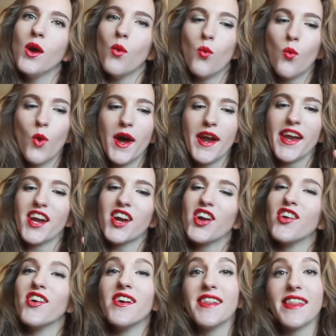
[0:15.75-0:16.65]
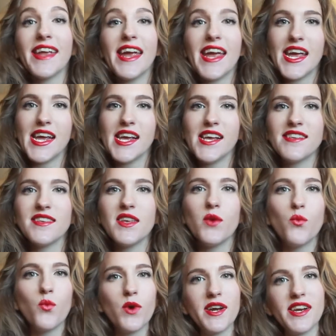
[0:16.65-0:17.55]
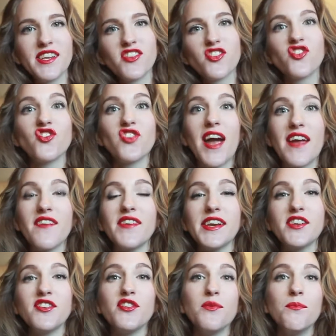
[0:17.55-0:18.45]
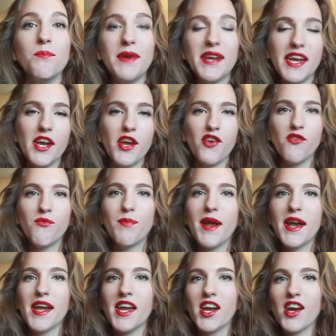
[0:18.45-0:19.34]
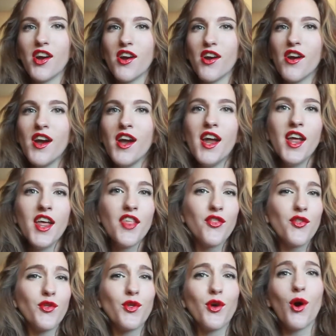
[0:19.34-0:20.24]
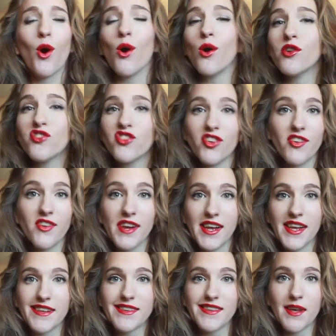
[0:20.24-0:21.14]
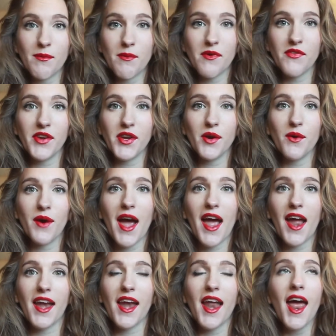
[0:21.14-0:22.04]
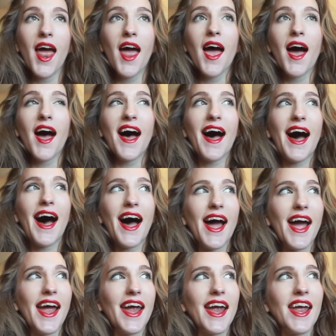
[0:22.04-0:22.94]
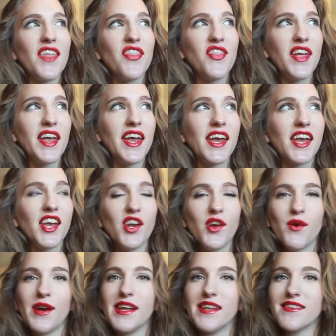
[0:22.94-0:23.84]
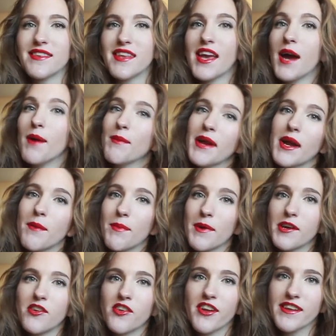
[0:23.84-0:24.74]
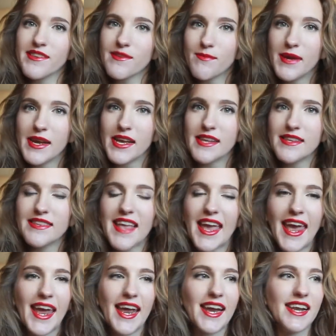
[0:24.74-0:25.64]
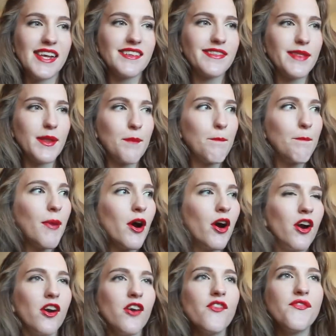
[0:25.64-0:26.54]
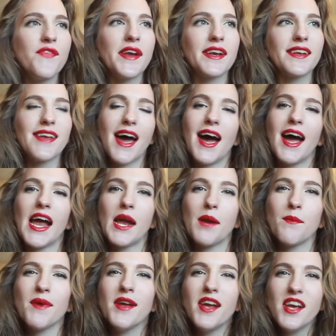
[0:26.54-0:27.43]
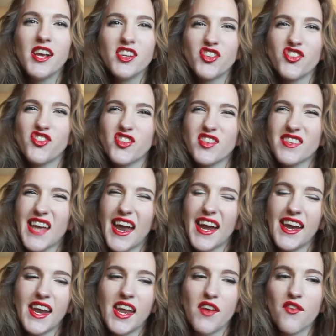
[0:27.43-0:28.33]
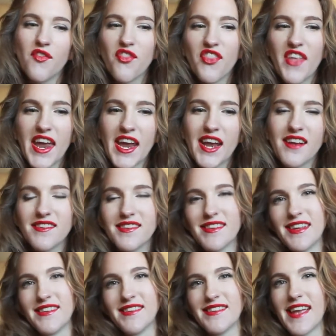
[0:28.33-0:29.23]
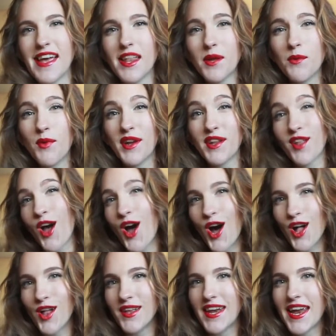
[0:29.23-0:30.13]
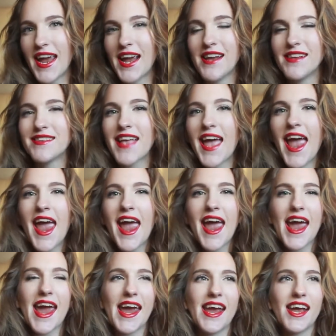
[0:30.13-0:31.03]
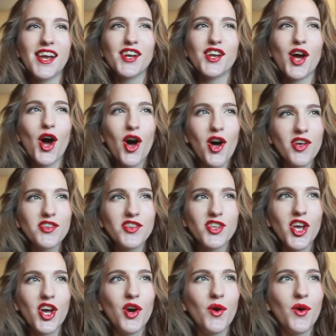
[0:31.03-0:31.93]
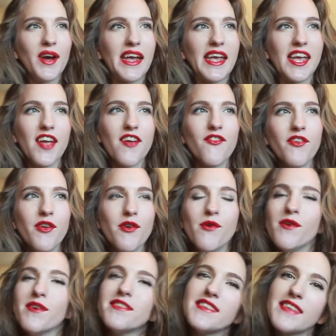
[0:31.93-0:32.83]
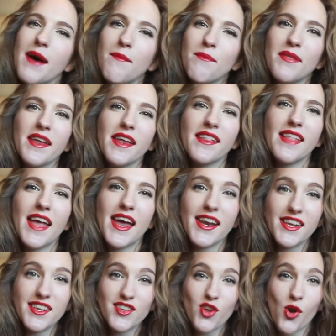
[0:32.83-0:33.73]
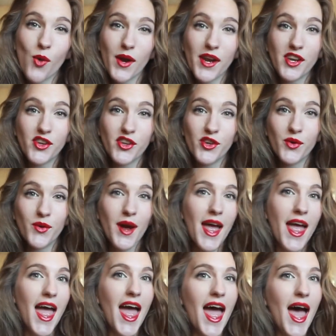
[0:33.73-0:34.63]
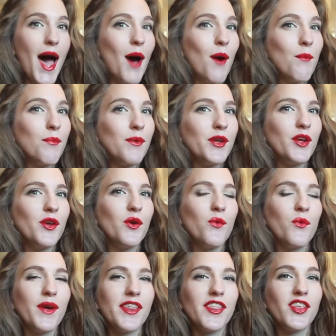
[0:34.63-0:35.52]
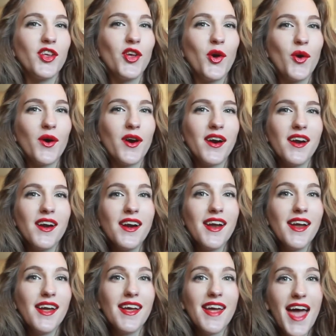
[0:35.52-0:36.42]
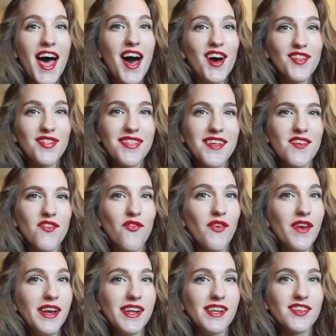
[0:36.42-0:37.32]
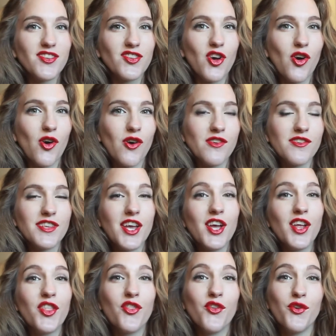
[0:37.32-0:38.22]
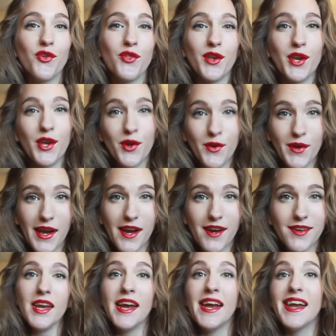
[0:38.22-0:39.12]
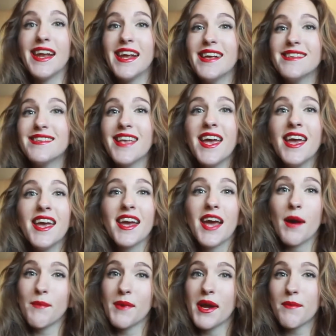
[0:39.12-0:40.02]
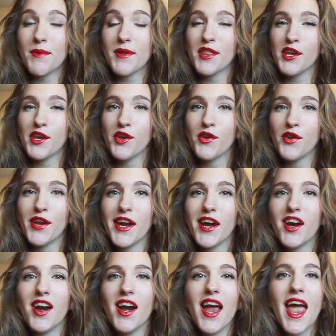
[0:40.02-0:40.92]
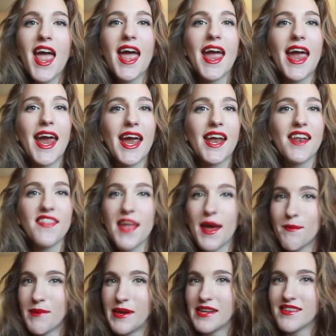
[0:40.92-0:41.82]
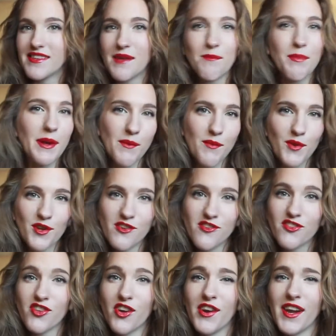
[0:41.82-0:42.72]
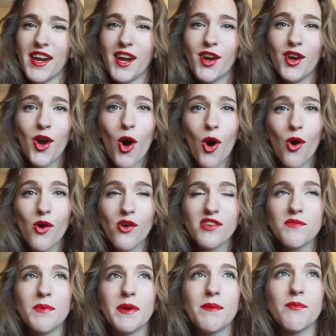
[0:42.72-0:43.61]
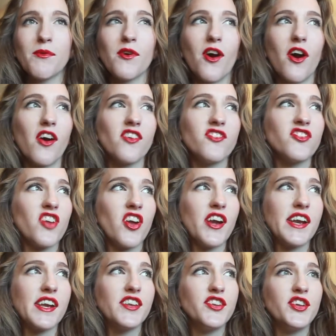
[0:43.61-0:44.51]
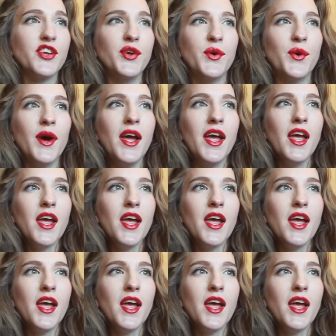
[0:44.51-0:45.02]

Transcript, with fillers: what it currently is, and what it's striving to be. You've been here through the whole journey, some of you, and I think, you know, it's coming up on Christmas and it's the perfect time to just kind of give thanks and celebrate the holidays and also give you something that is going to help you with your health and fitness goals through the new year. It is coming up on the new year and that means that people are starting goals, people are starting to,